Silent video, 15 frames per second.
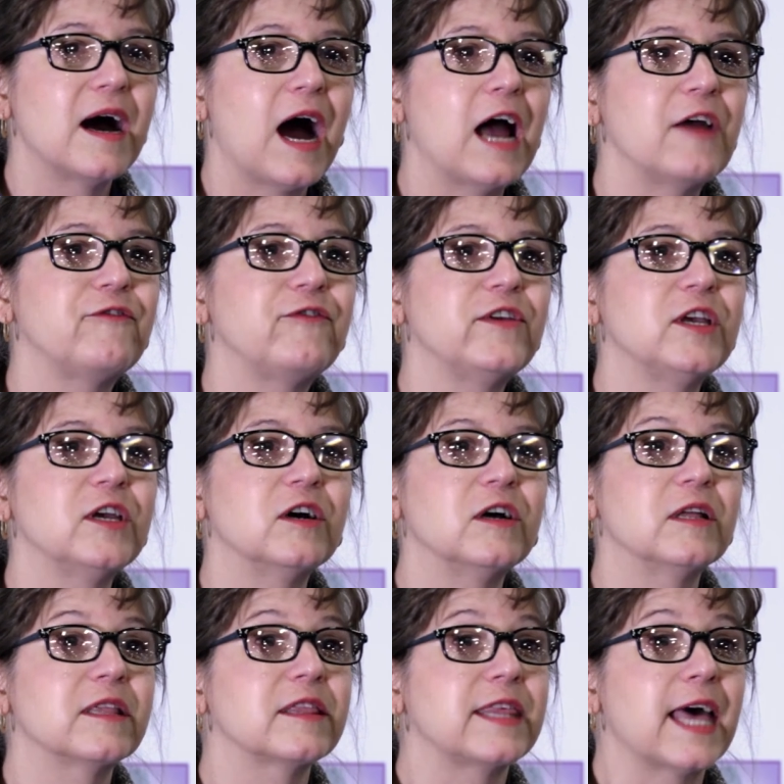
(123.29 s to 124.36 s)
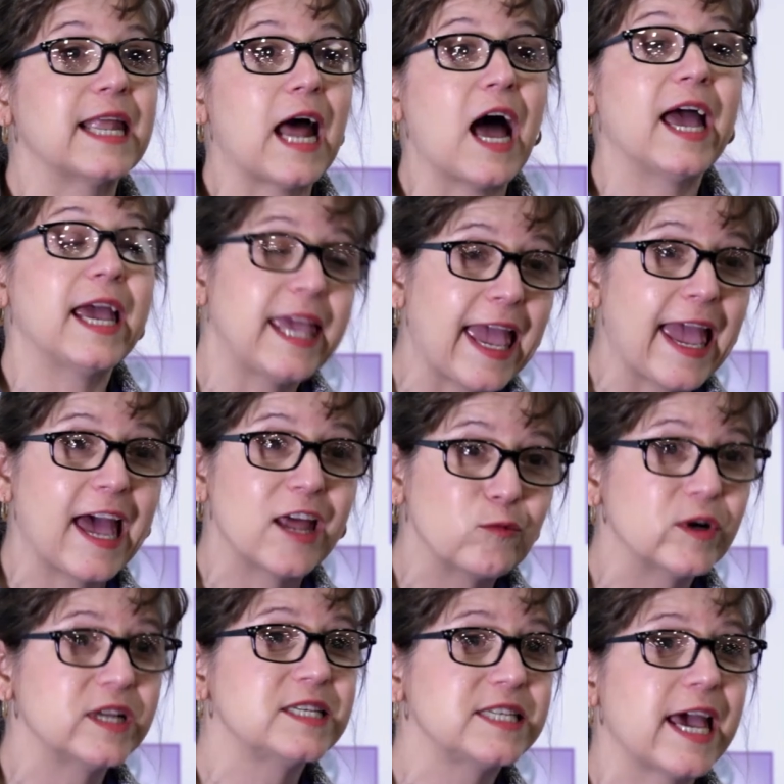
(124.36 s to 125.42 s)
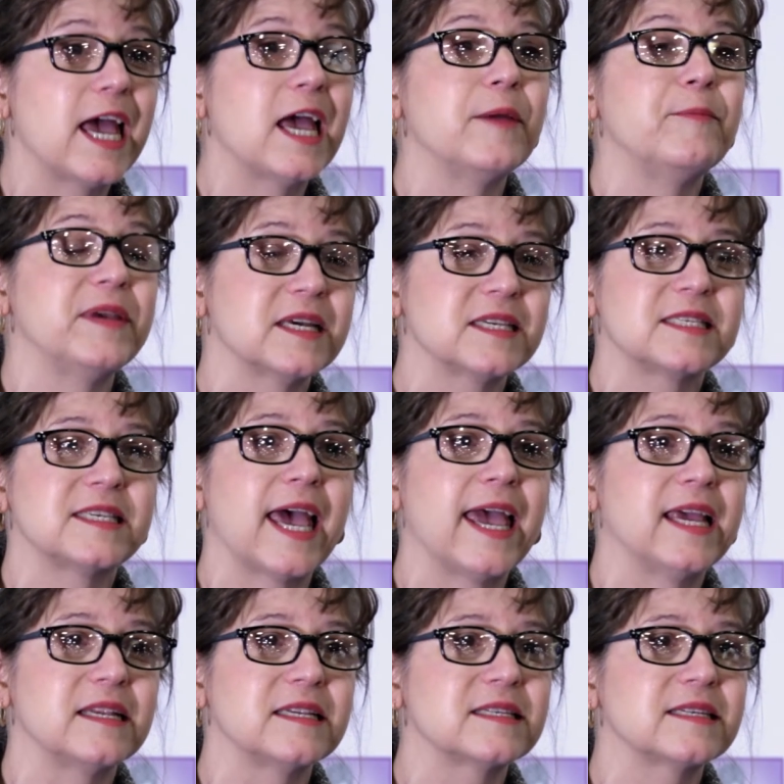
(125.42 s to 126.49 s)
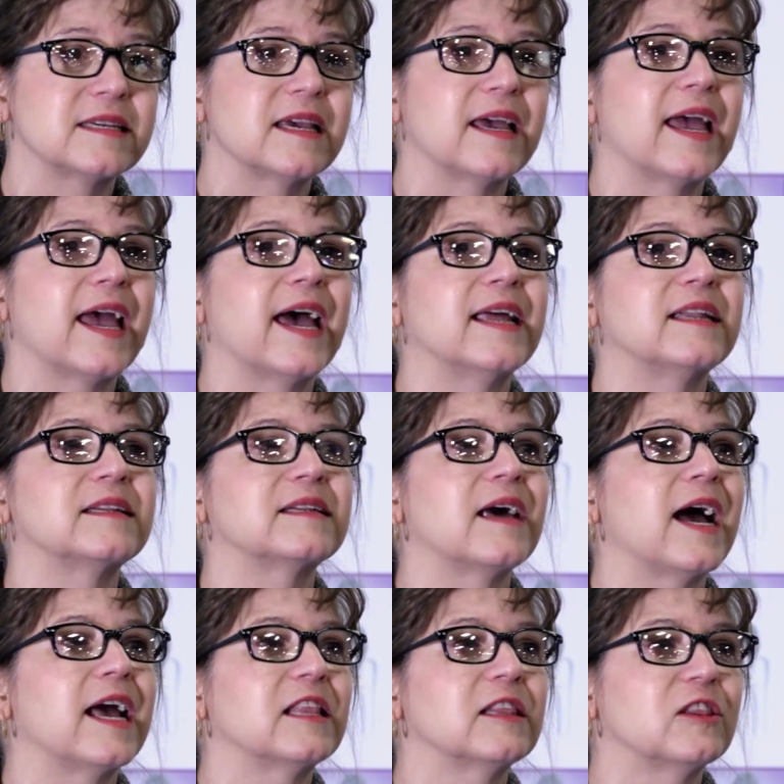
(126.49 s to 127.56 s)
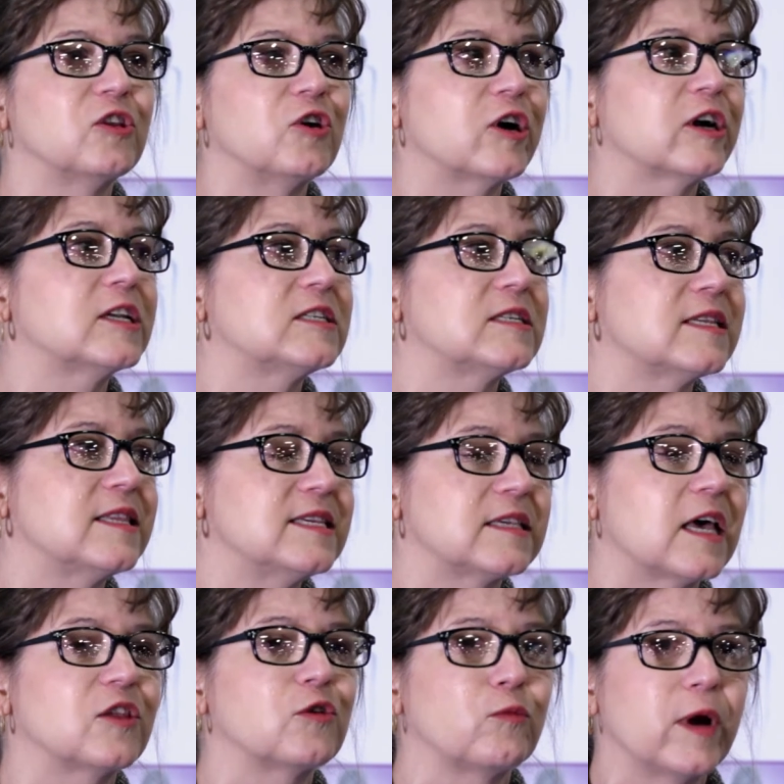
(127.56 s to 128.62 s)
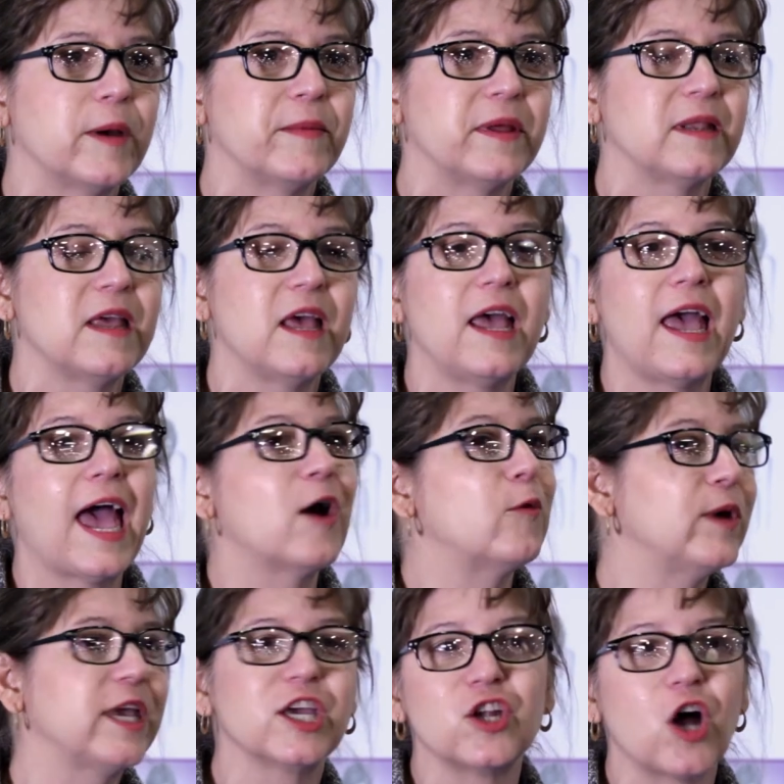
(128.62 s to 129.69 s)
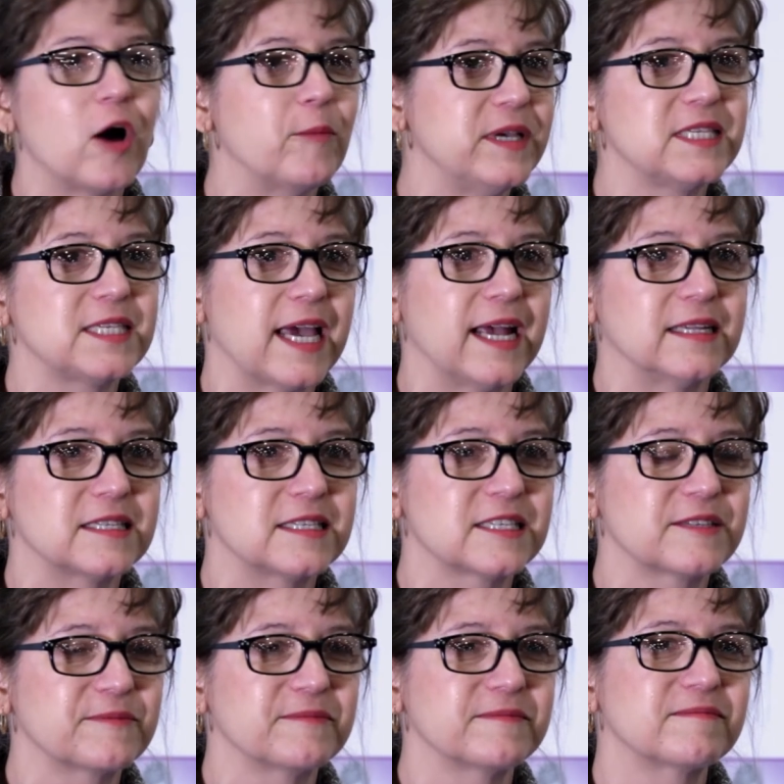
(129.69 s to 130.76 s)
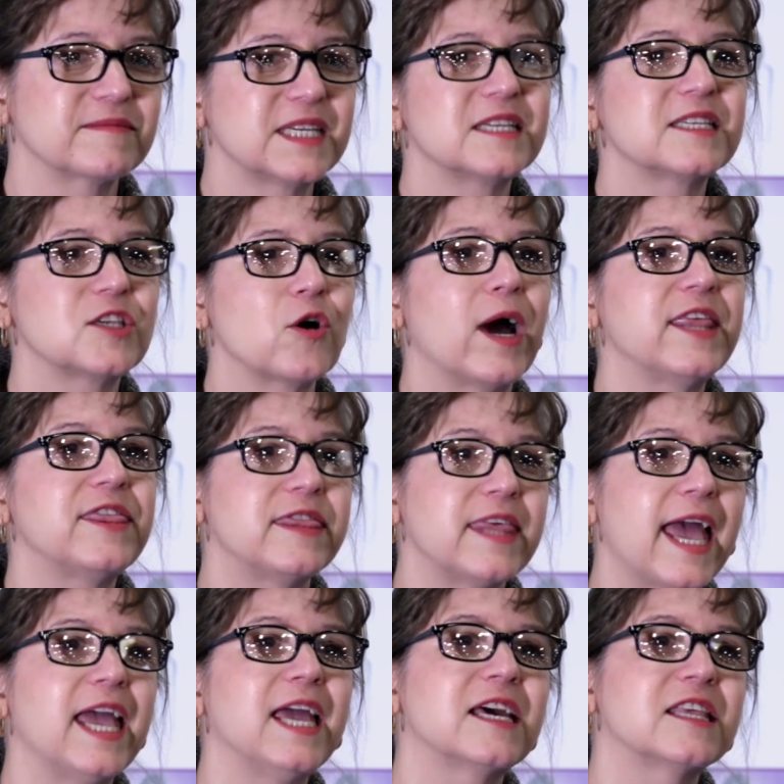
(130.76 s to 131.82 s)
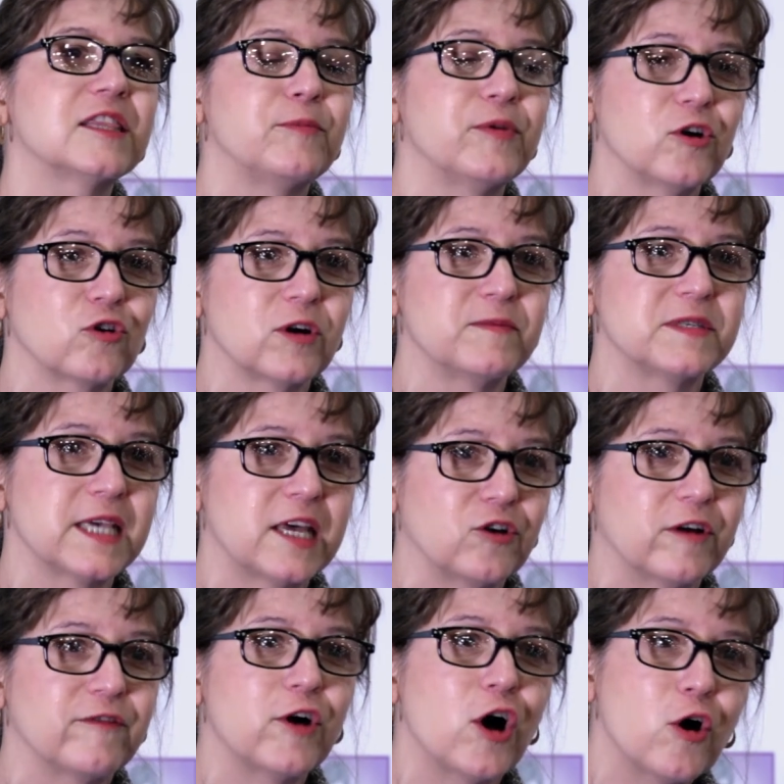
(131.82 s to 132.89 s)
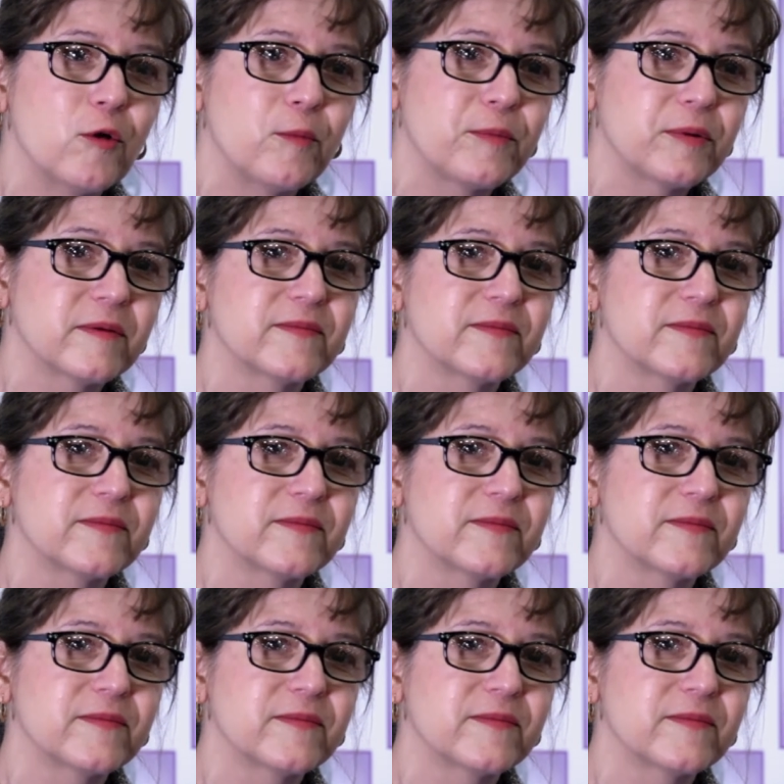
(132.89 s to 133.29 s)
I feel that I can one day be a saint. And I look to these other women and we can all be saints. So I thank the Pilgrim Center of Hope.